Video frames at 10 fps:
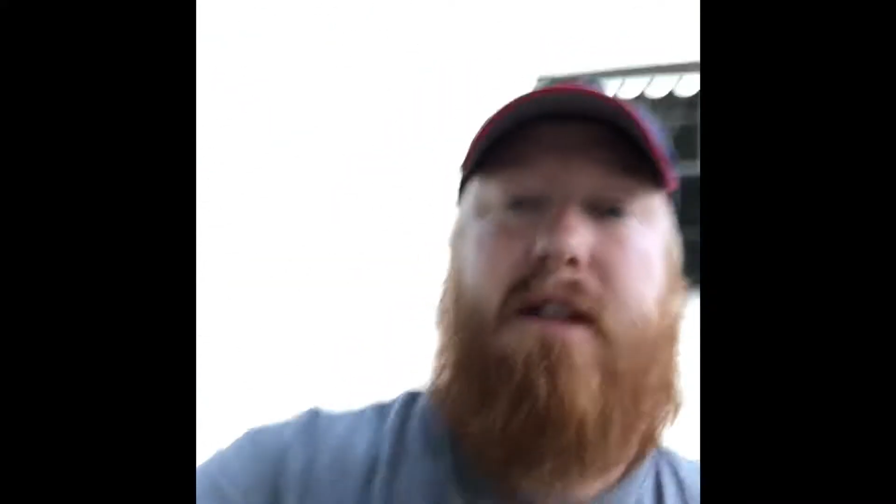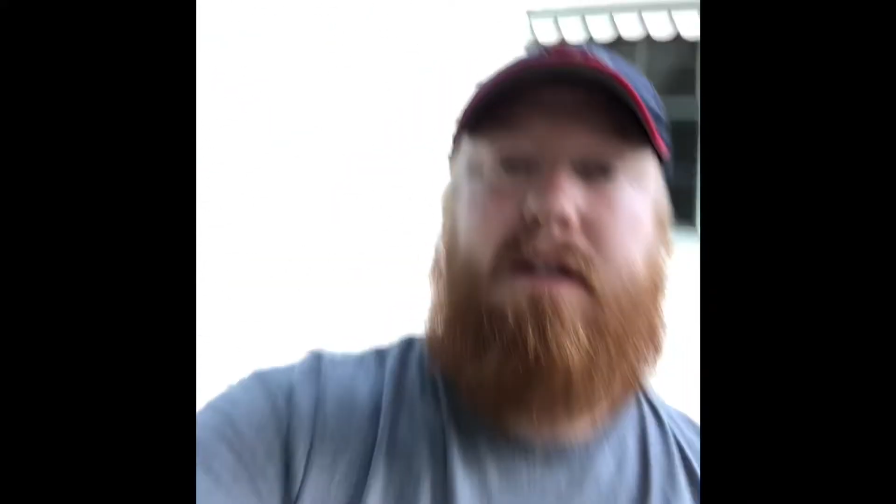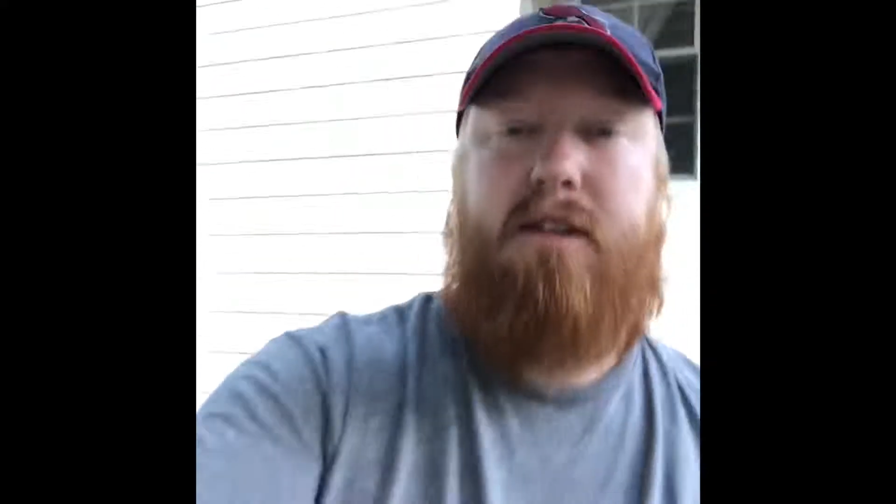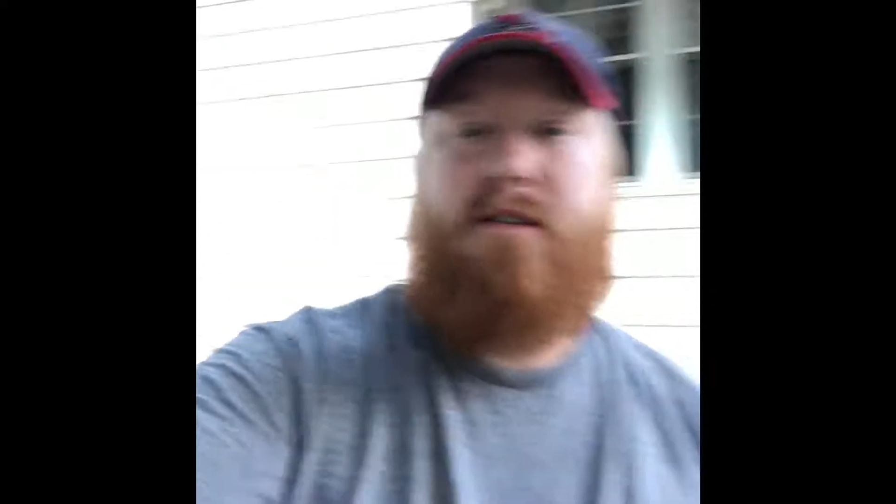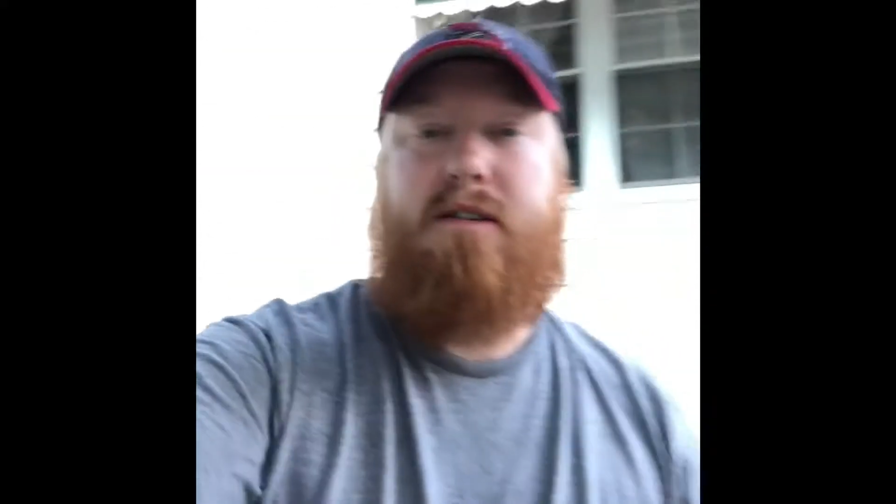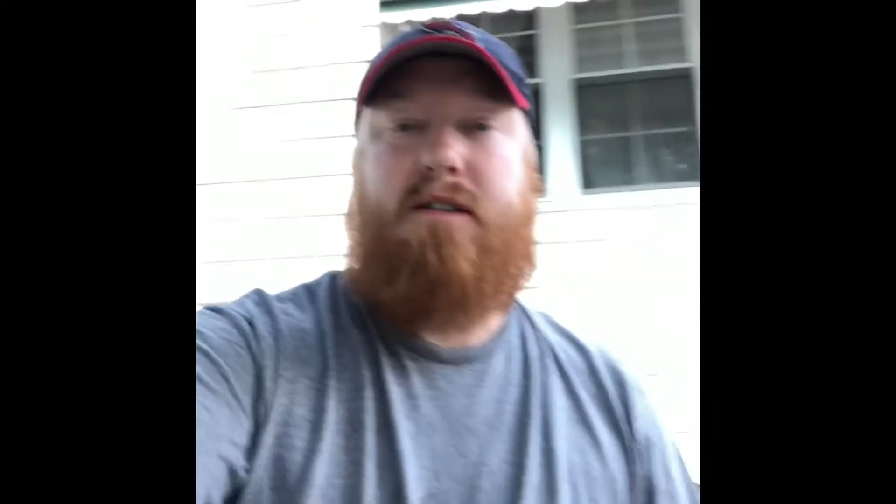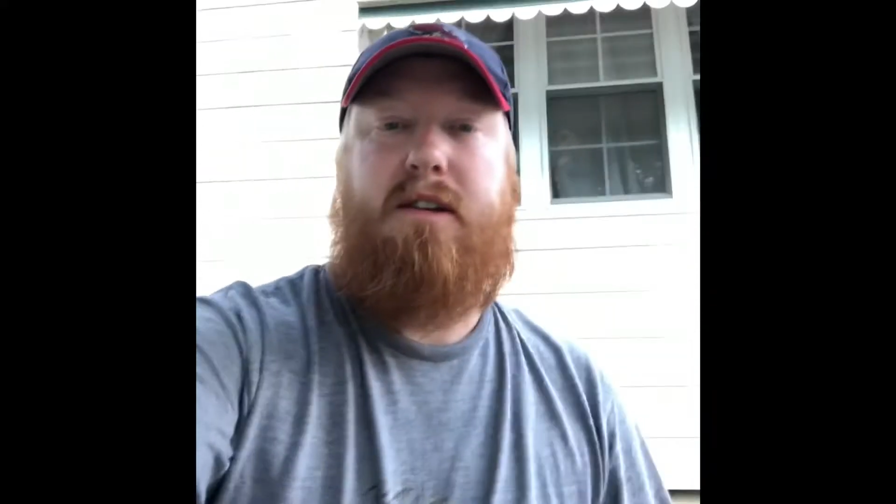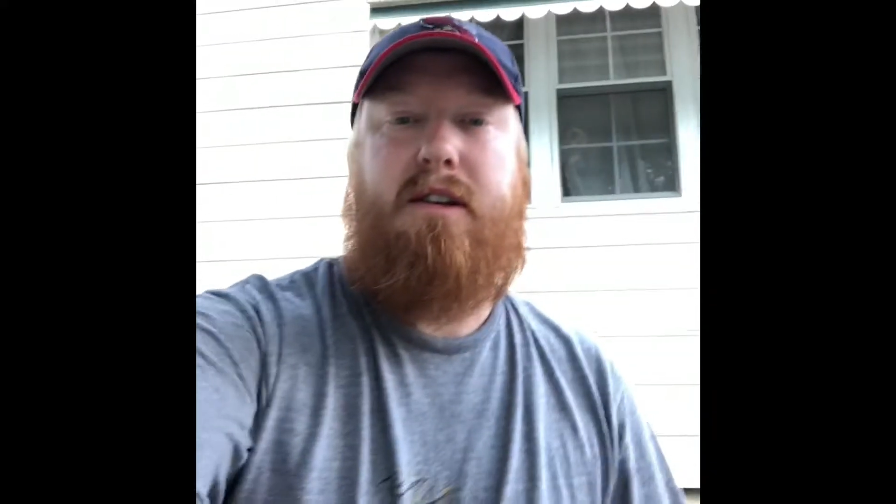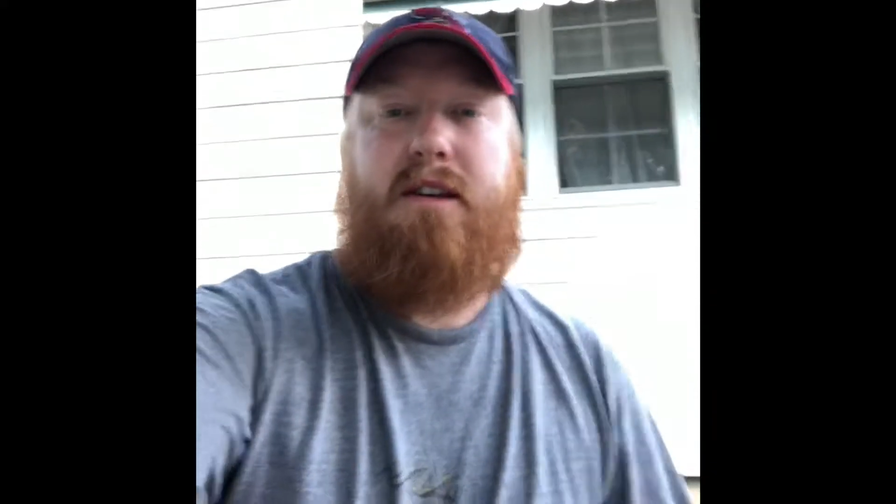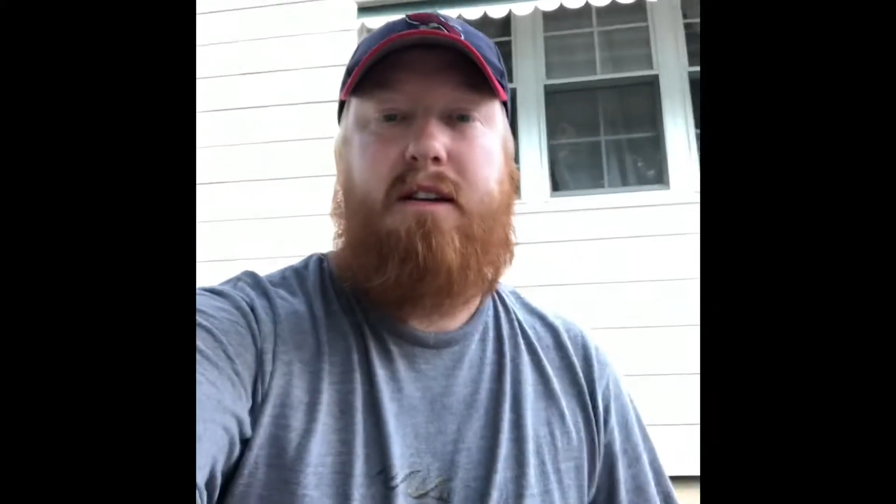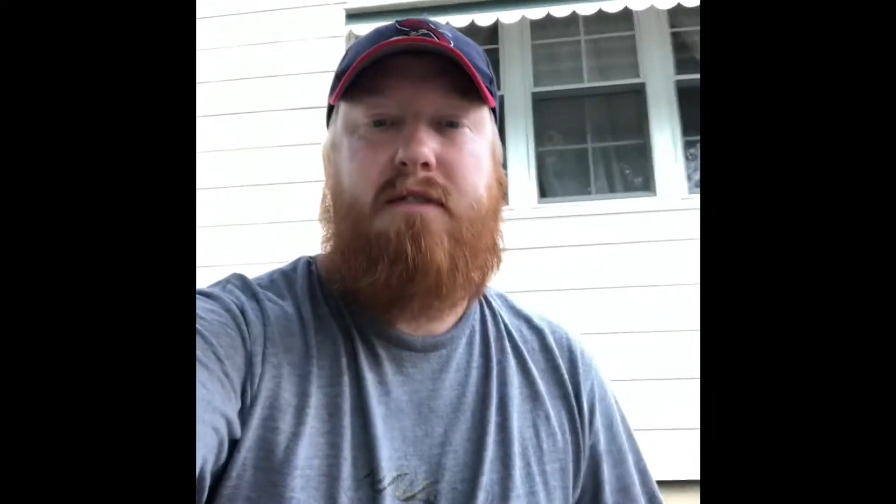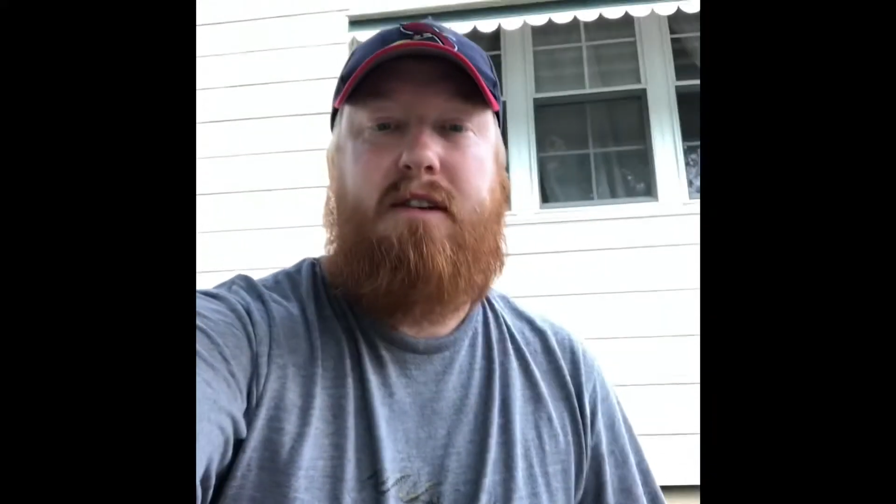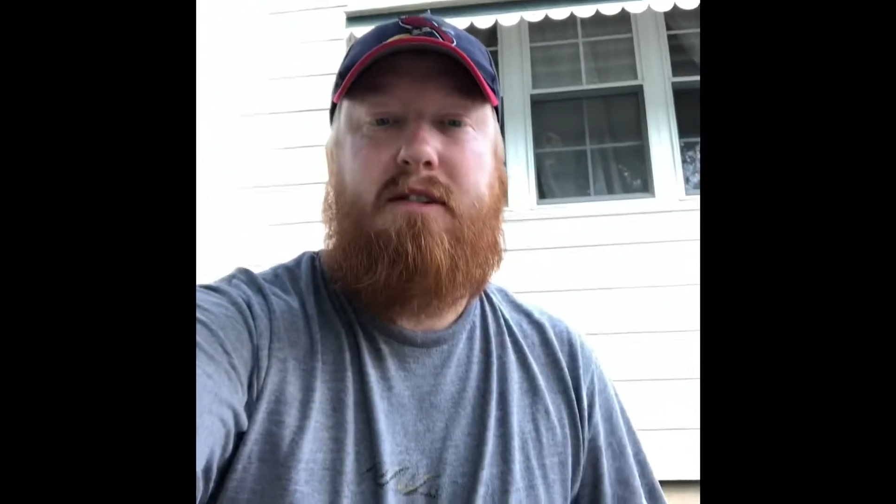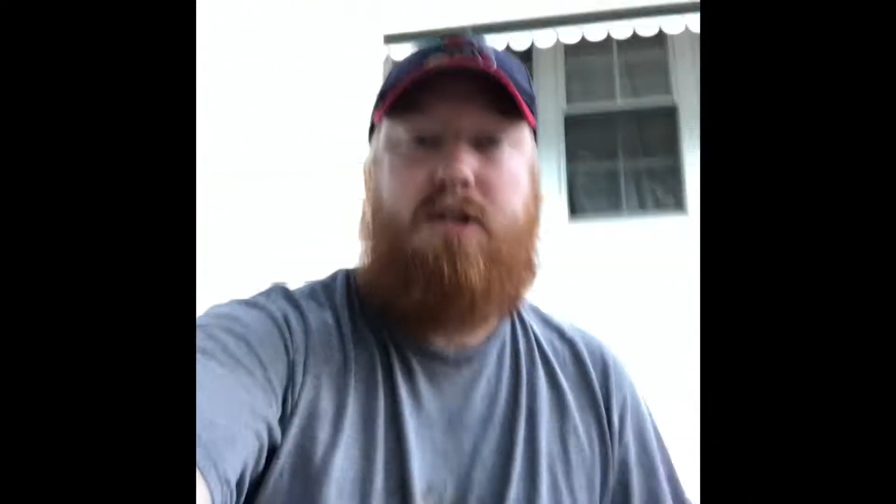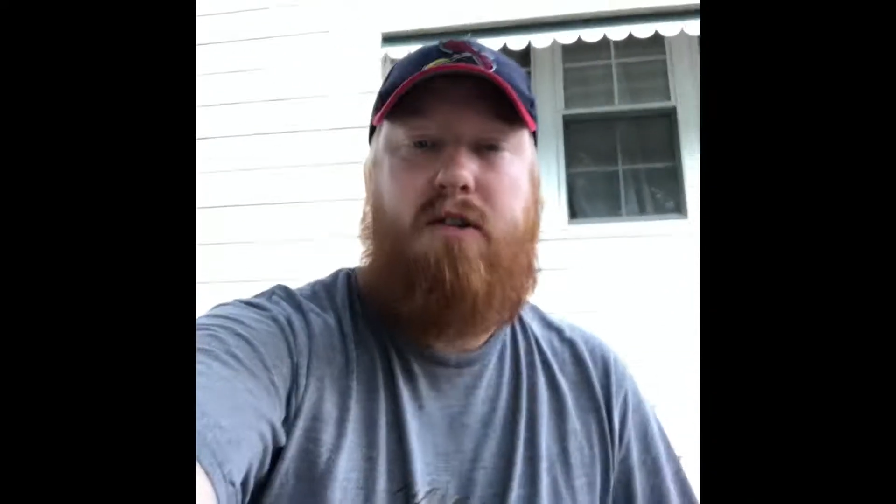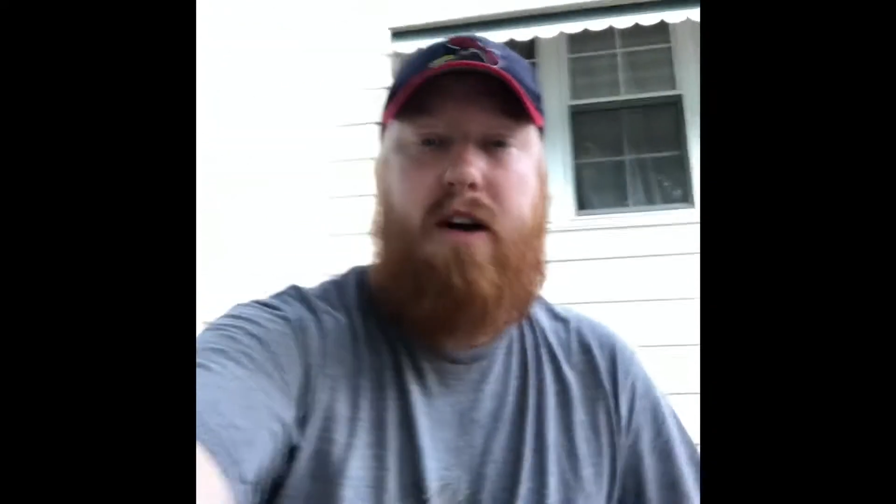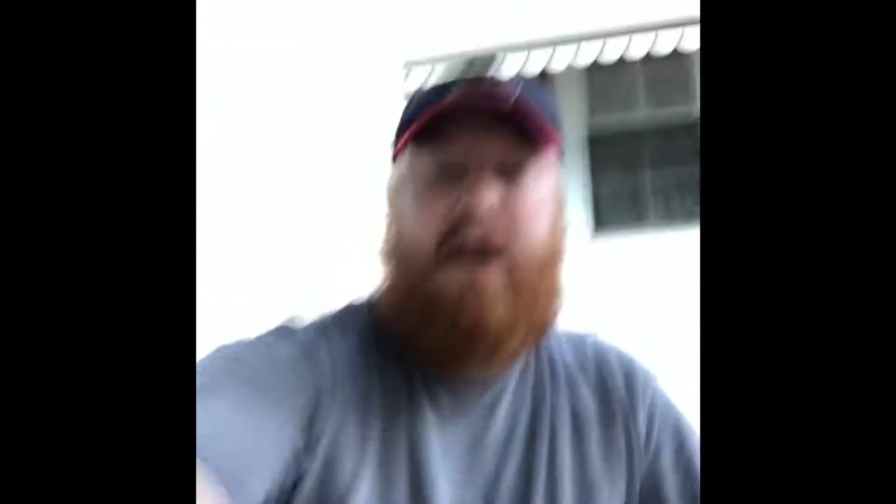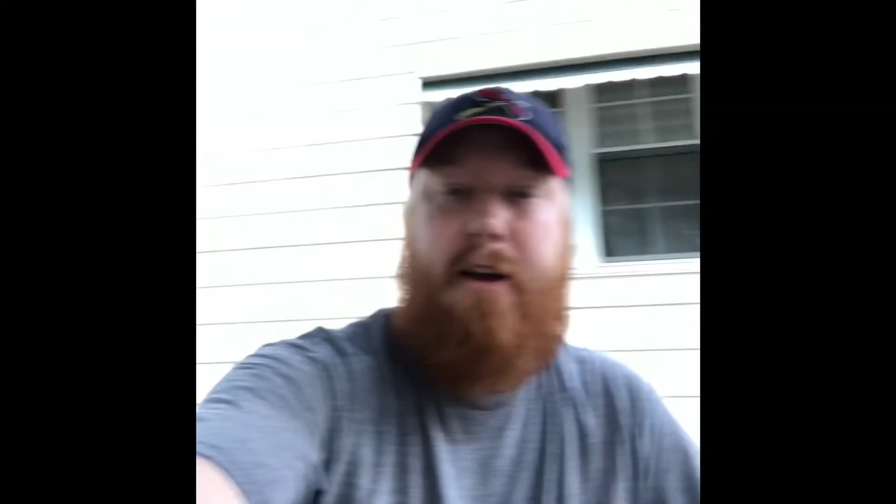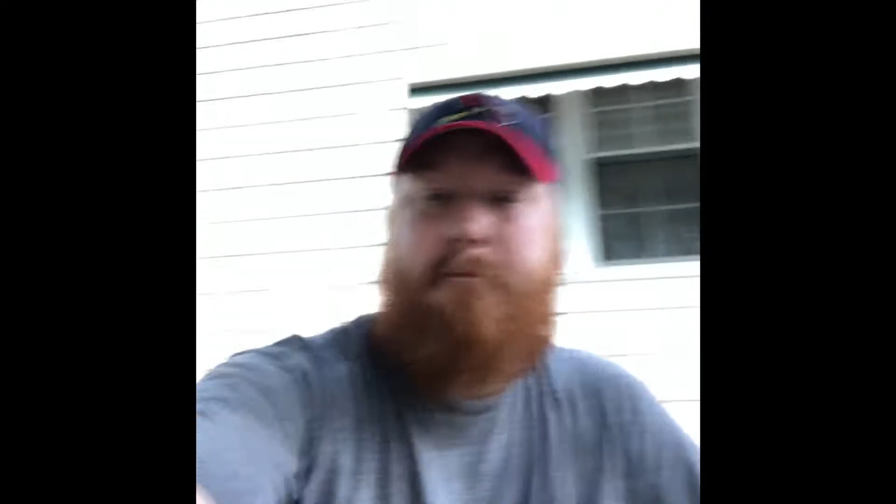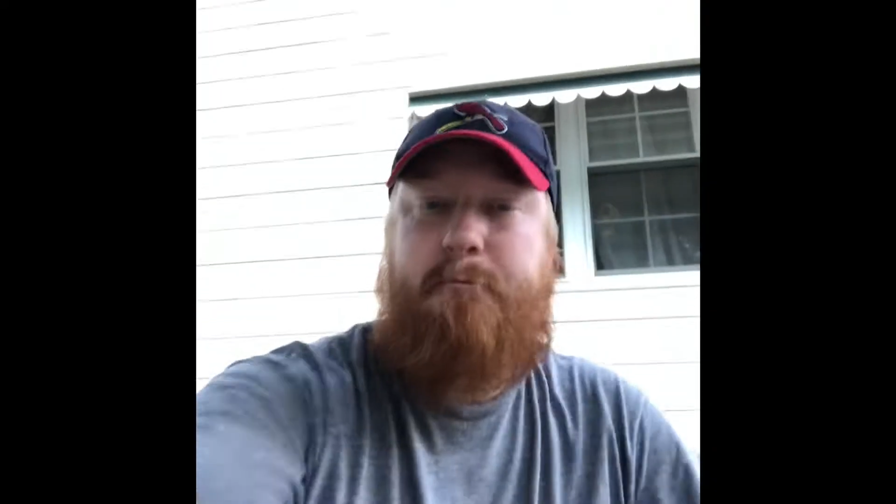let's give these a
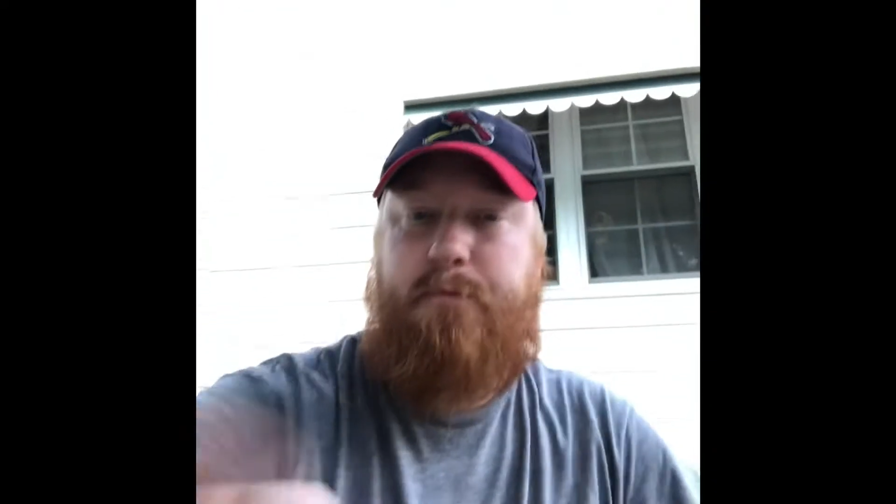try.